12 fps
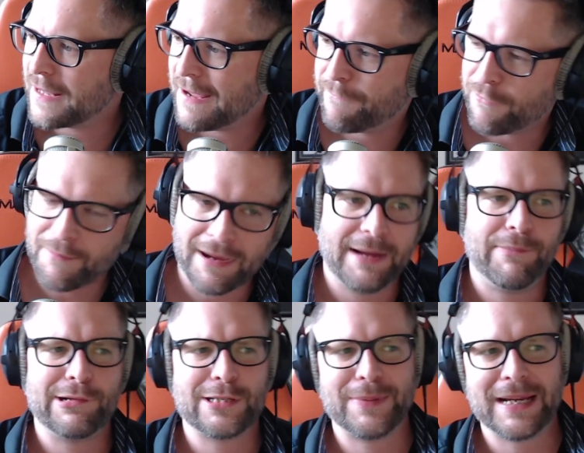from my
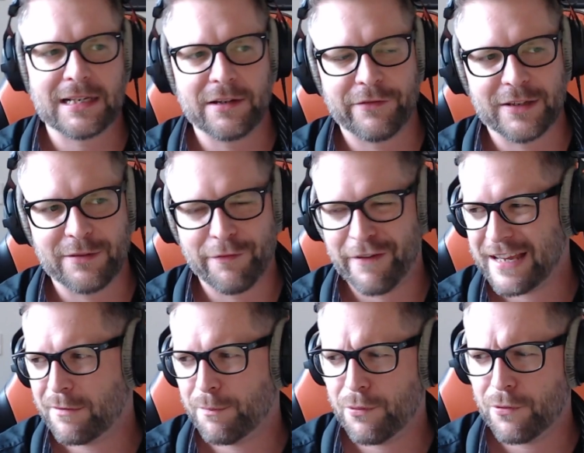perspective, is
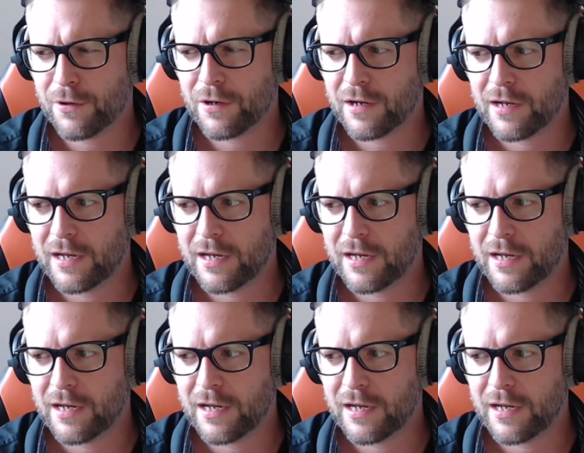Facebook